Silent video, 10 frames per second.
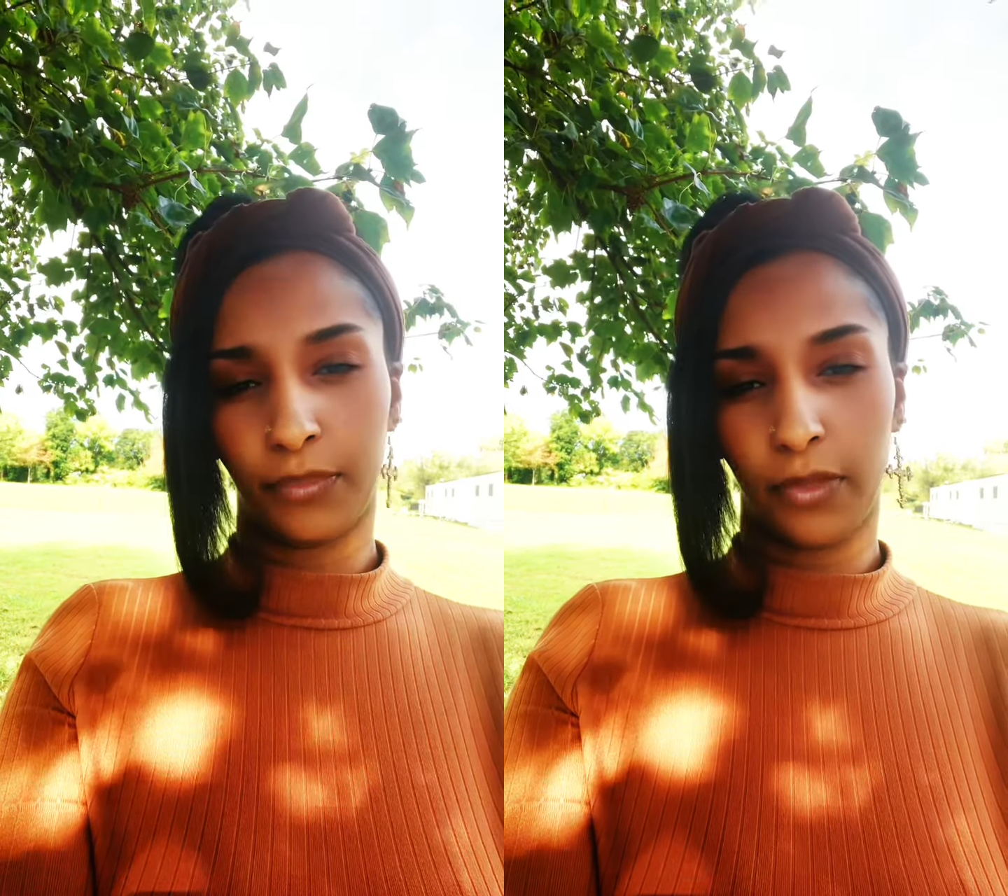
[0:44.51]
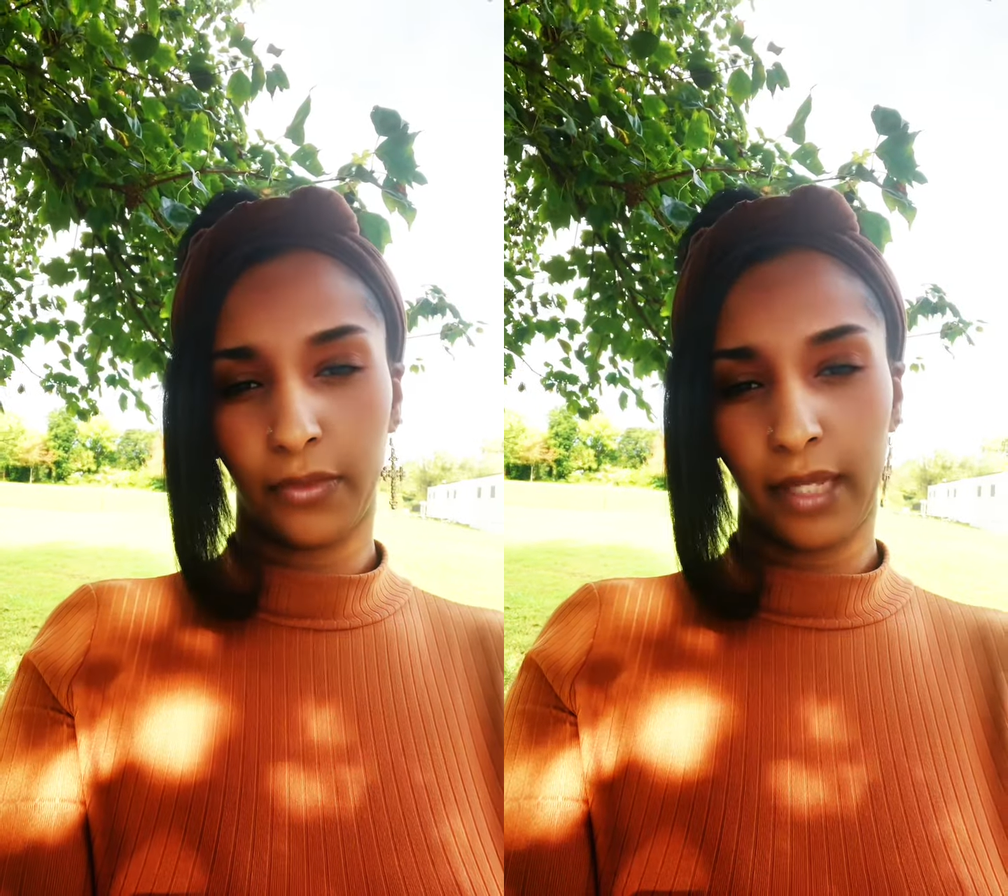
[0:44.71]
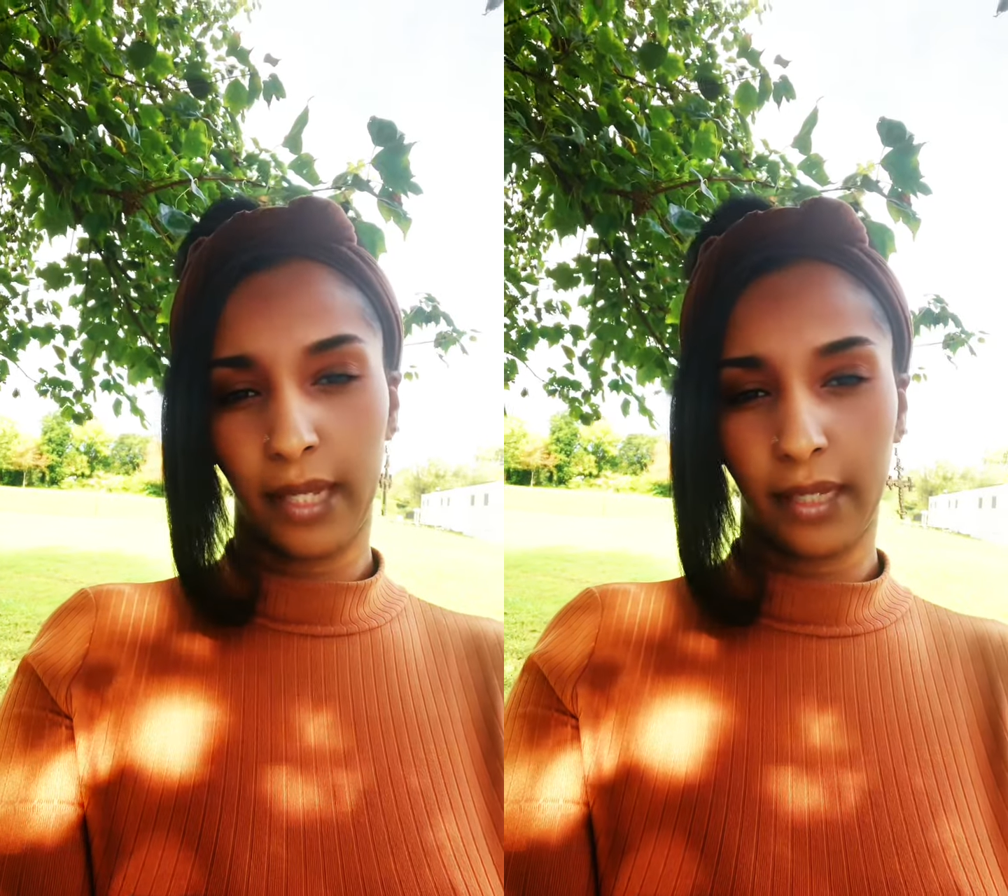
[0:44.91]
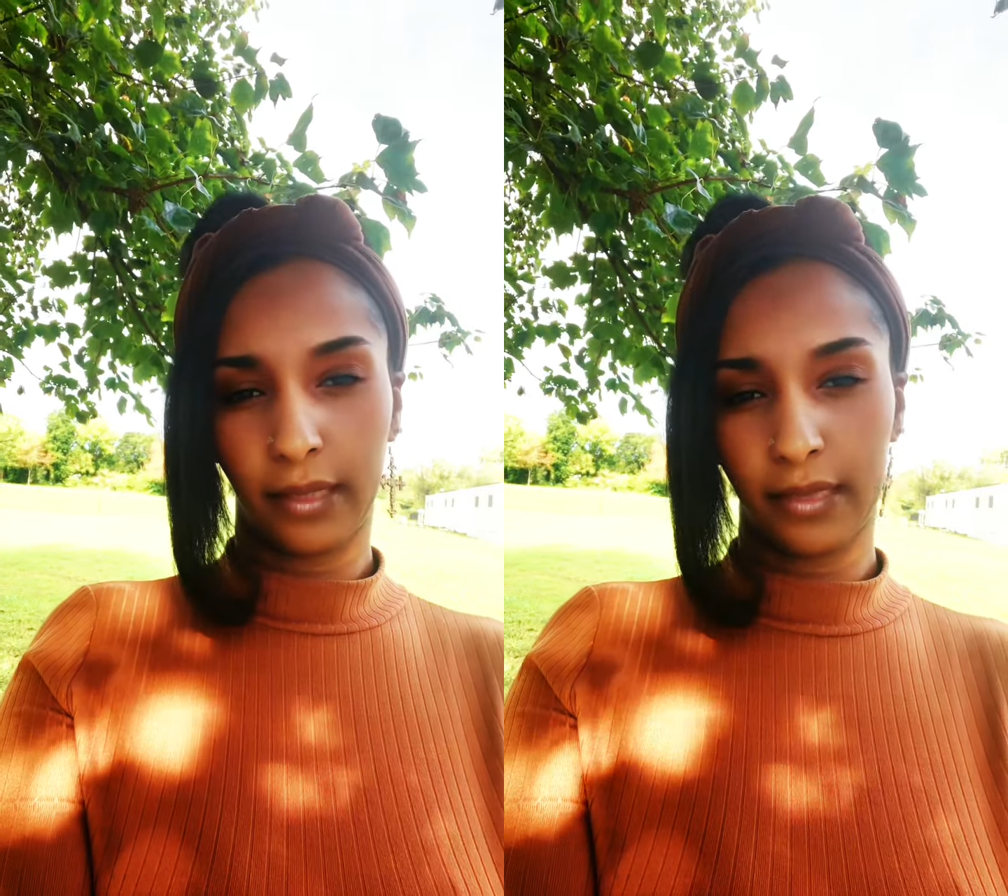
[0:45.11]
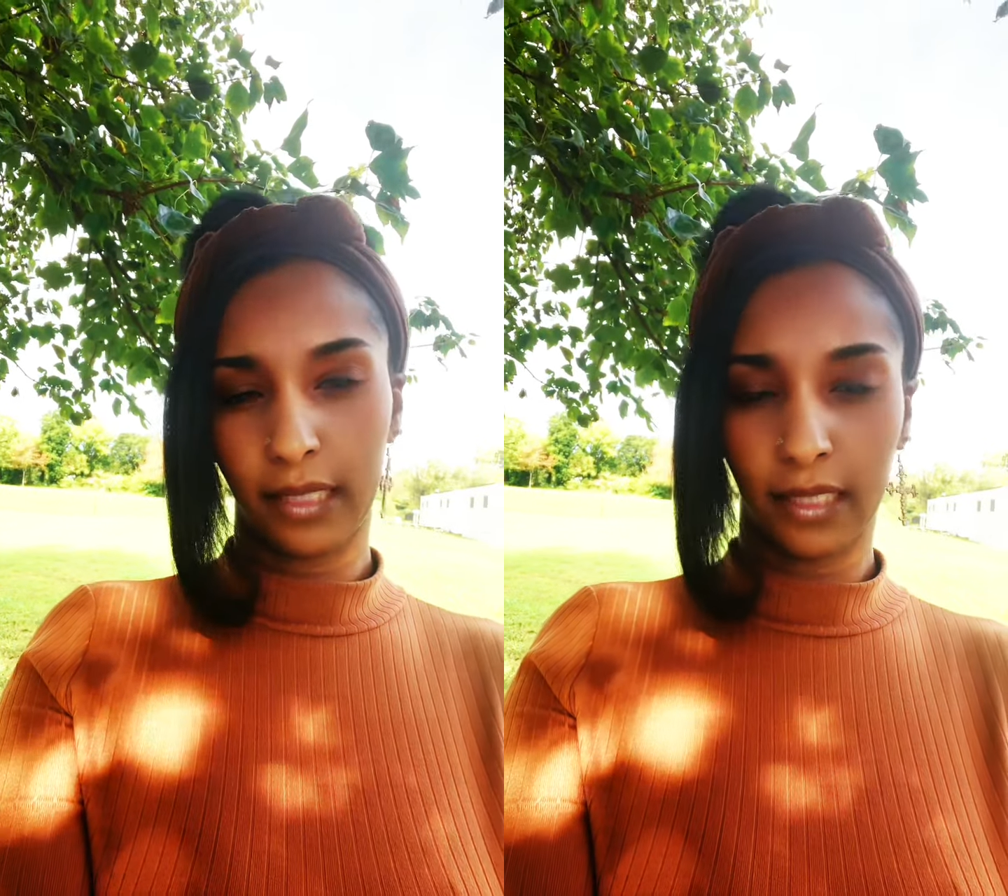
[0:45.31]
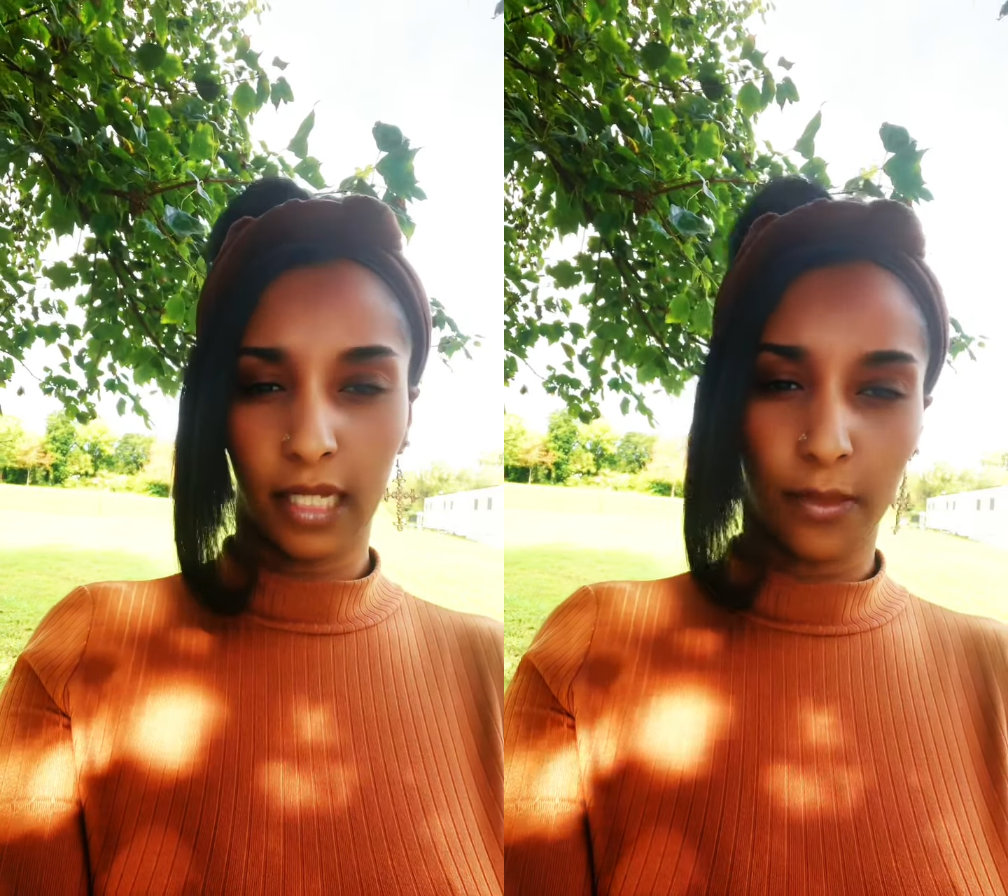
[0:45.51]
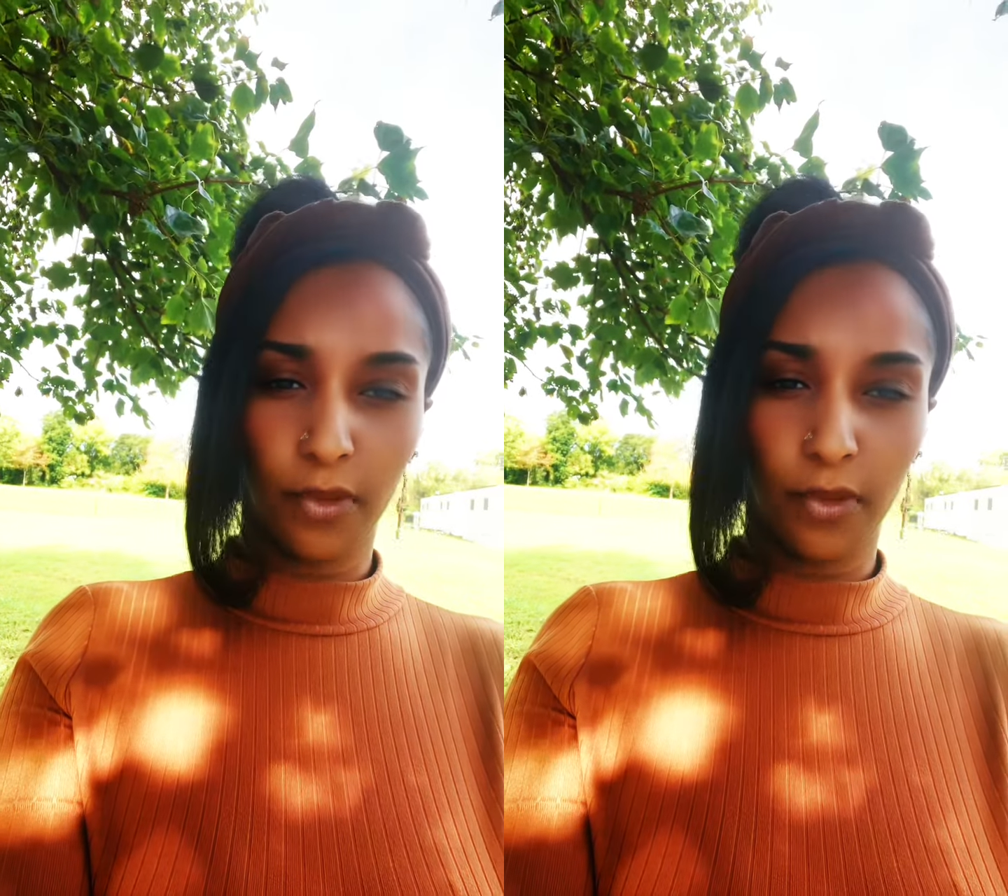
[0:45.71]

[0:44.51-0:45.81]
Okay, doesn't come